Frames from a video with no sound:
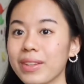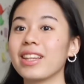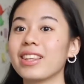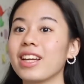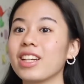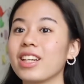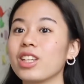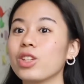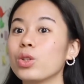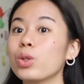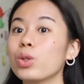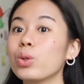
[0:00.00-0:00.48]

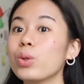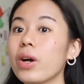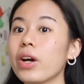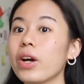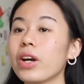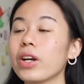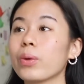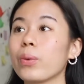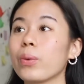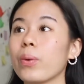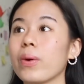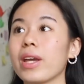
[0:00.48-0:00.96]
then you
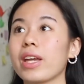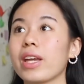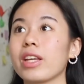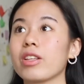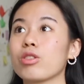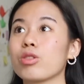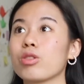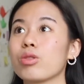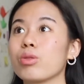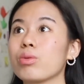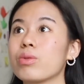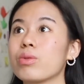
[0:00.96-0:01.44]
are
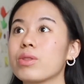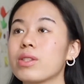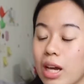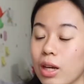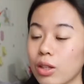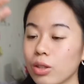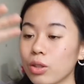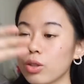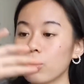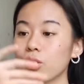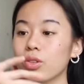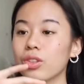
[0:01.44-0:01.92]
going to
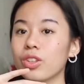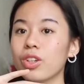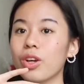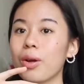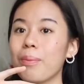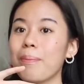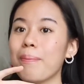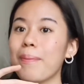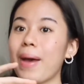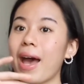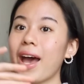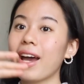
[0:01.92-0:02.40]
download
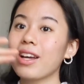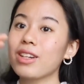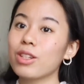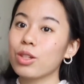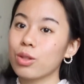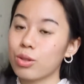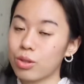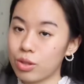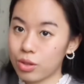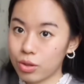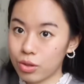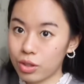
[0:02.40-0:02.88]
your
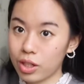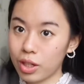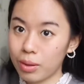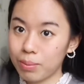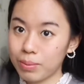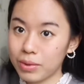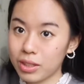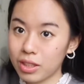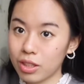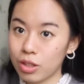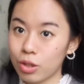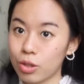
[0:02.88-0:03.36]
manuscript,